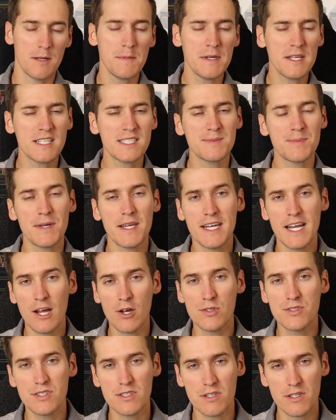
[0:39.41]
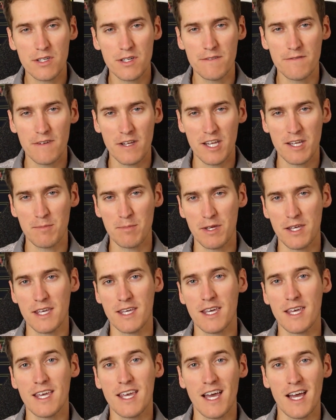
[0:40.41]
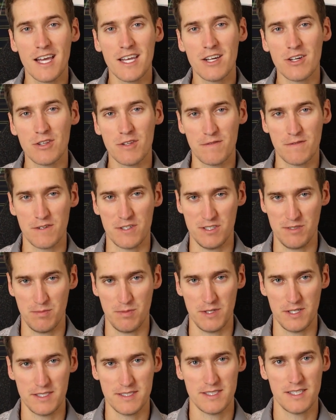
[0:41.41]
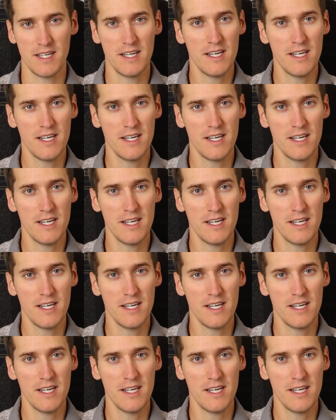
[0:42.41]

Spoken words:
Let me explain how Silicon Valley Bank got here in the first place.